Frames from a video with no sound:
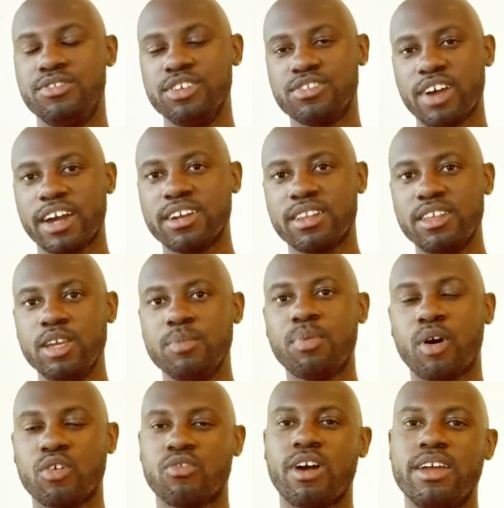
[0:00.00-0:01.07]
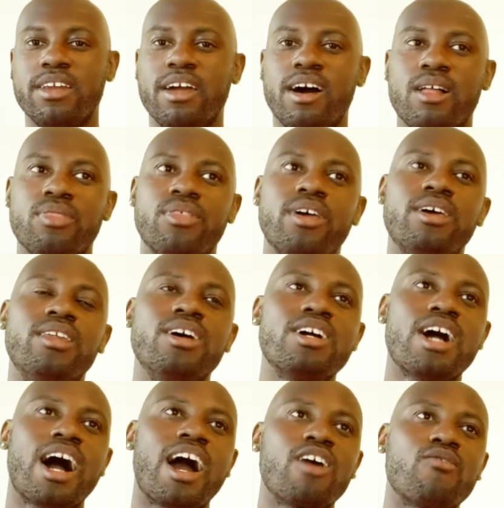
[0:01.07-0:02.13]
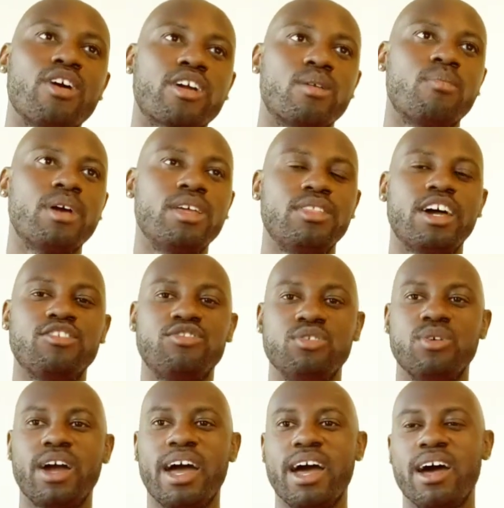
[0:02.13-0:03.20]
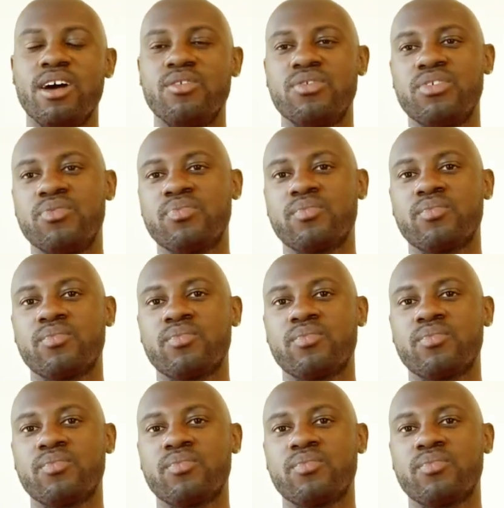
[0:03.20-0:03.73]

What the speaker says: deciding to lead bulk right now, then I recommend that you have